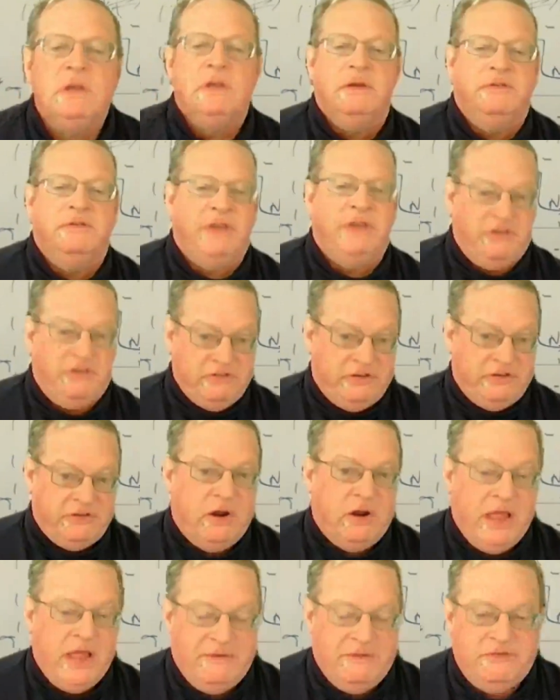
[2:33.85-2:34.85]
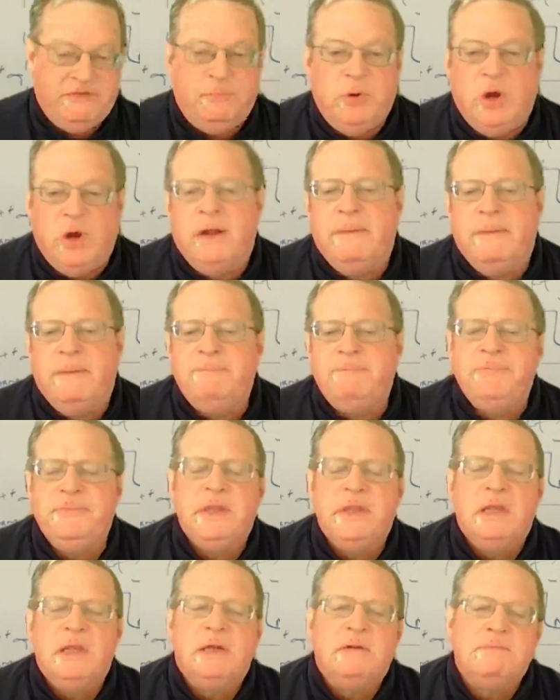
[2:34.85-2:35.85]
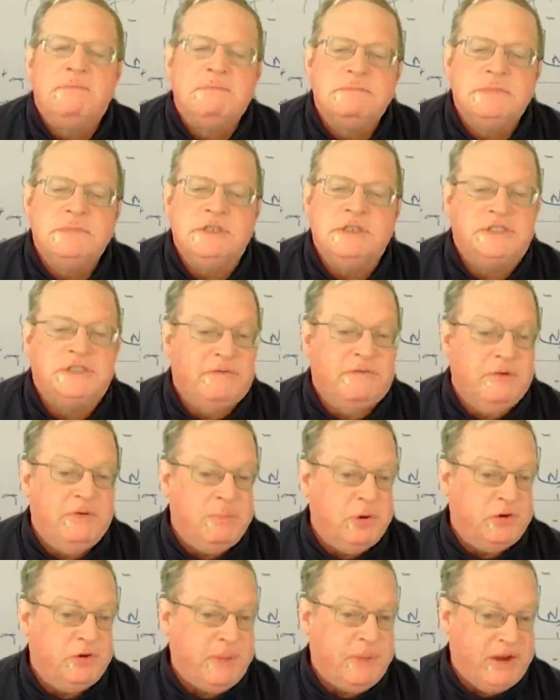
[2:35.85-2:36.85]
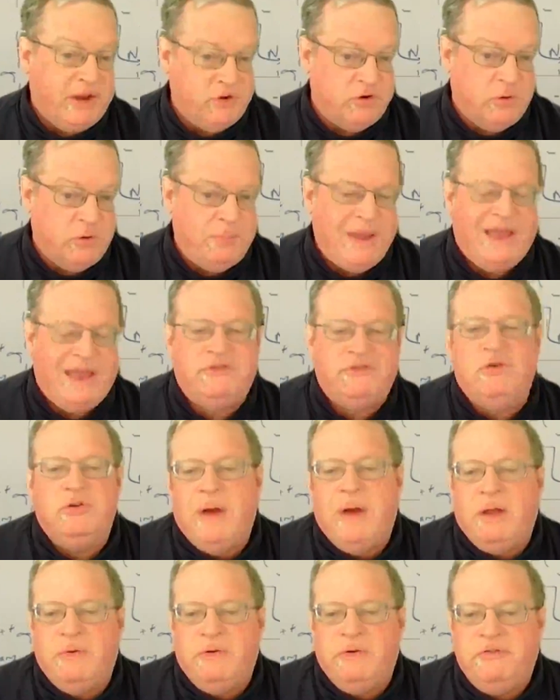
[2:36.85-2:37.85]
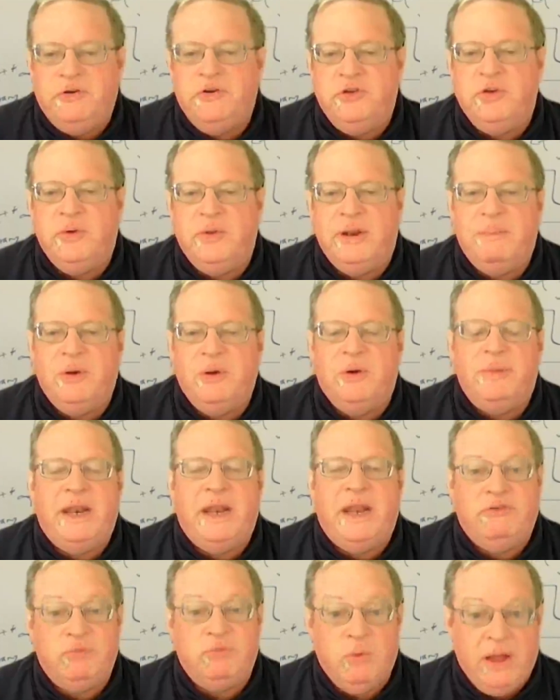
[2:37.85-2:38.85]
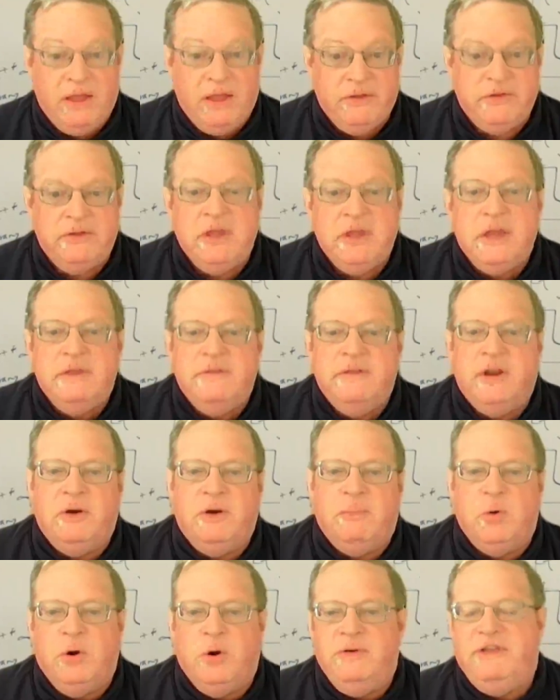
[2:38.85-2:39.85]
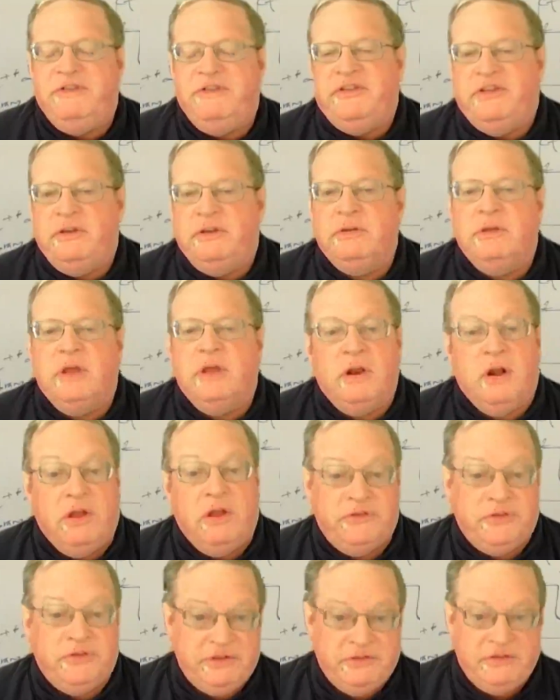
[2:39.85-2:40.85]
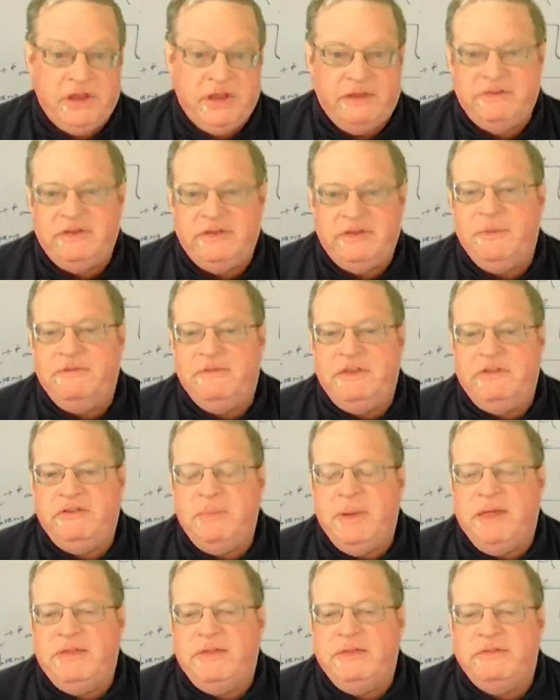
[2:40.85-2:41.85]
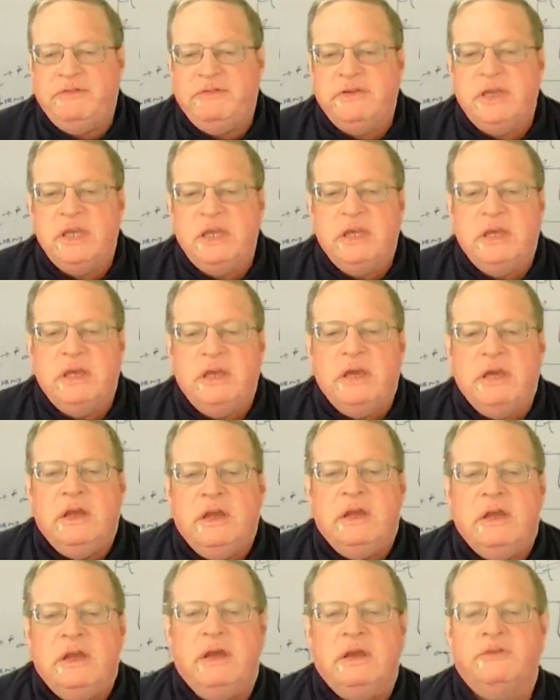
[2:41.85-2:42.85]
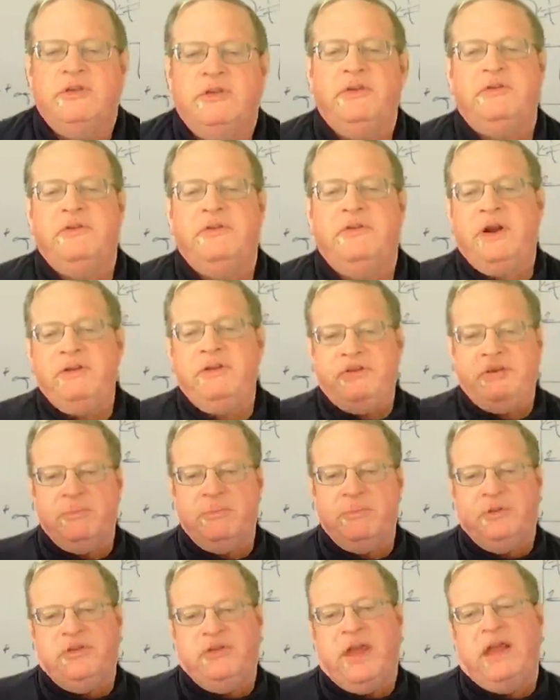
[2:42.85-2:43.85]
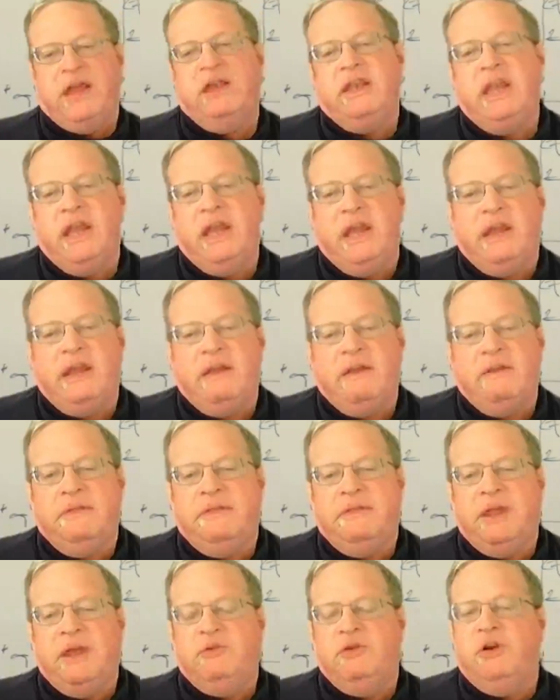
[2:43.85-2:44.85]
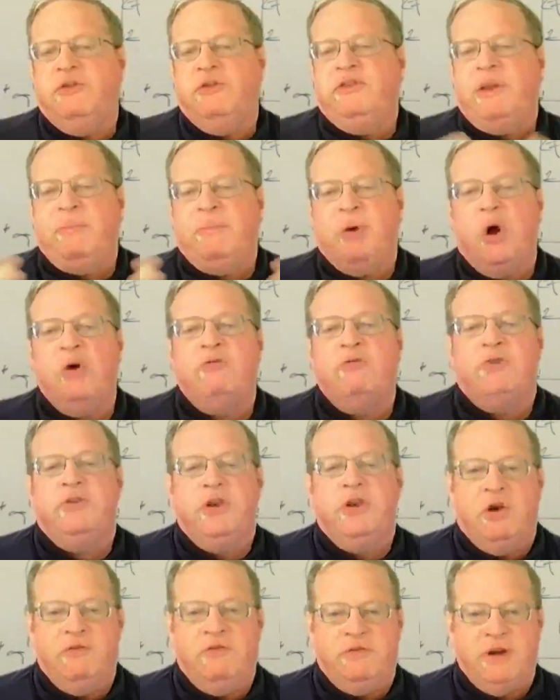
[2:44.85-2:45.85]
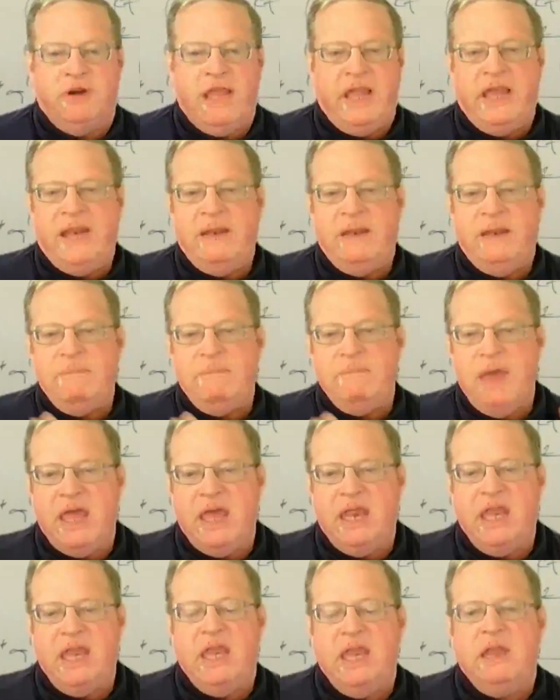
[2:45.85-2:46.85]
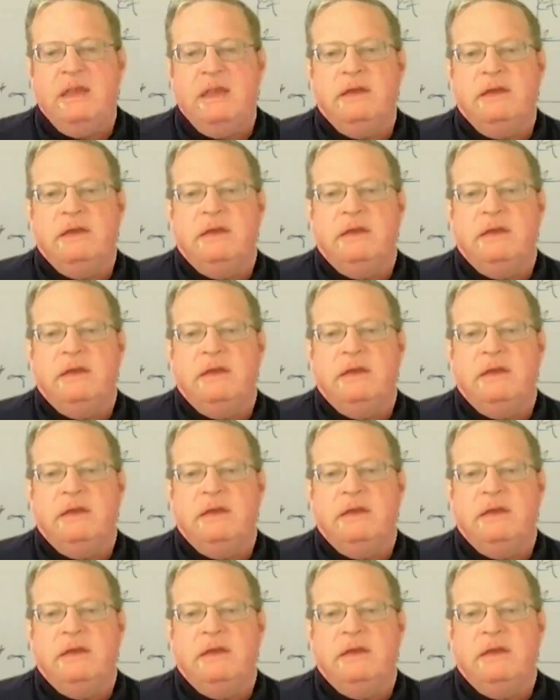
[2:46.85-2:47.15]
such as Darrell Huff's book. There's several books by Joel Best, whom I'll refer to in a moment as well, that are more recent and also discuss some of these methods. So there's a very simple technique that turns up over and over again in many